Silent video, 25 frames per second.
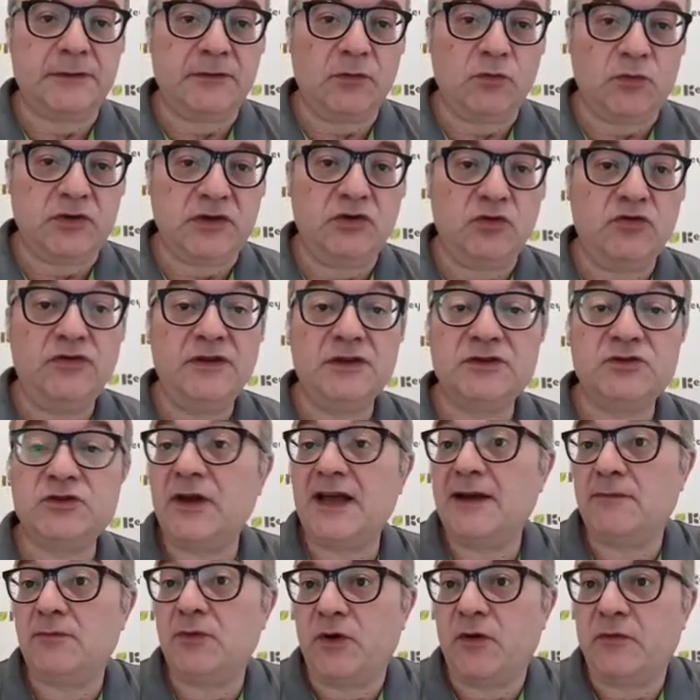We knew the
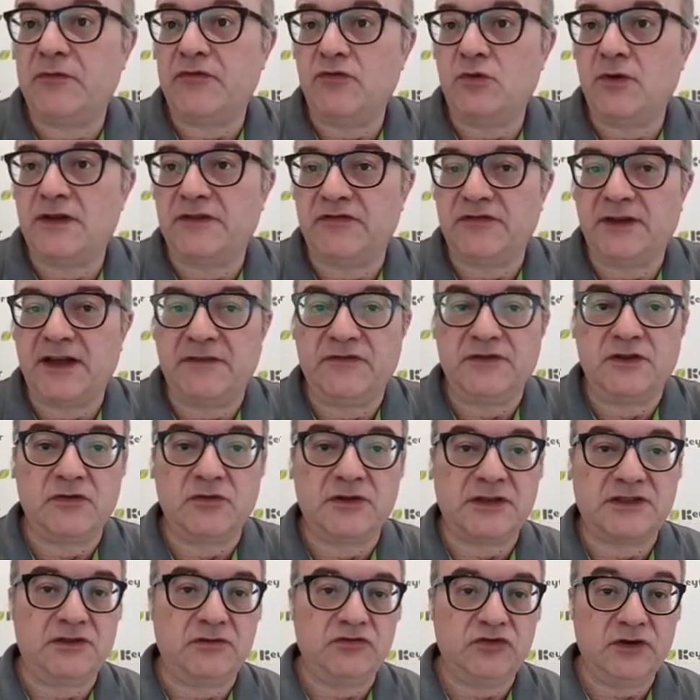dry bulb, 45
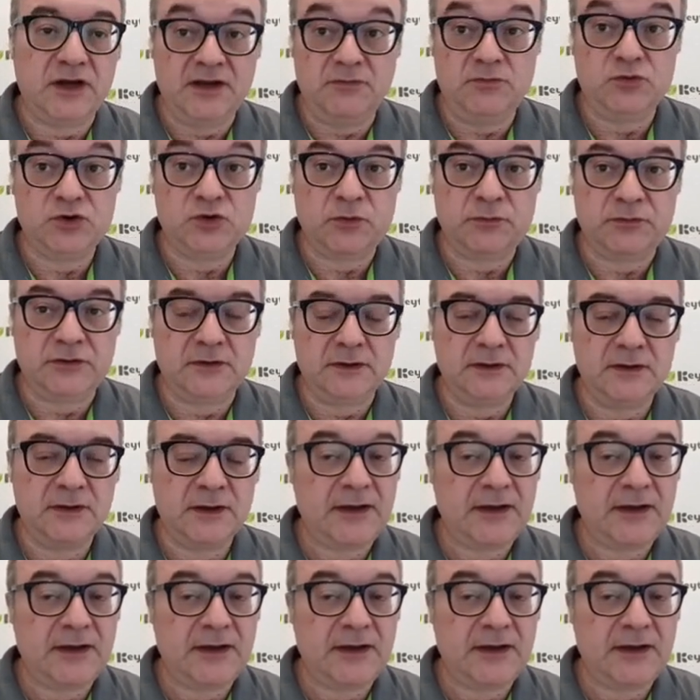degrees of dry bulb,